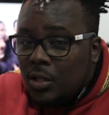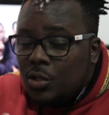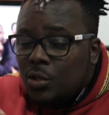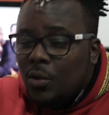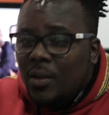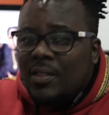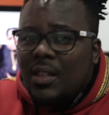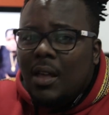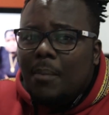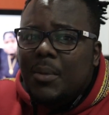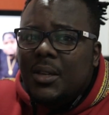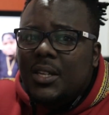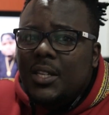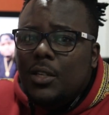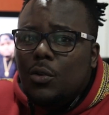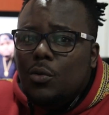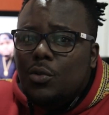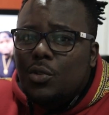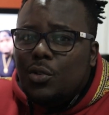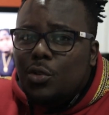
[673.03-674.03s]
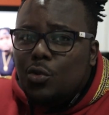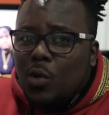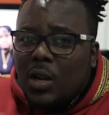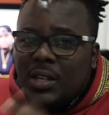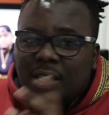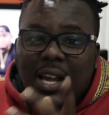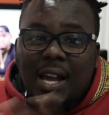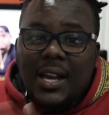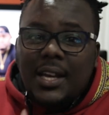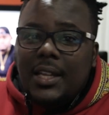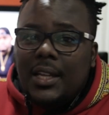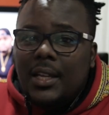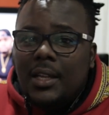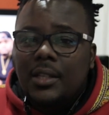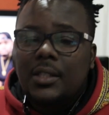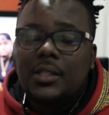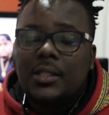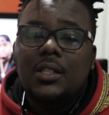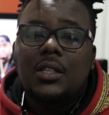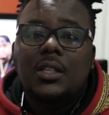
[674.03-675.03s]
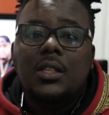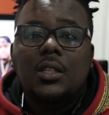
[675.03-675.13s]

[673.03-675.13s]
So when they are beating you till you are turning.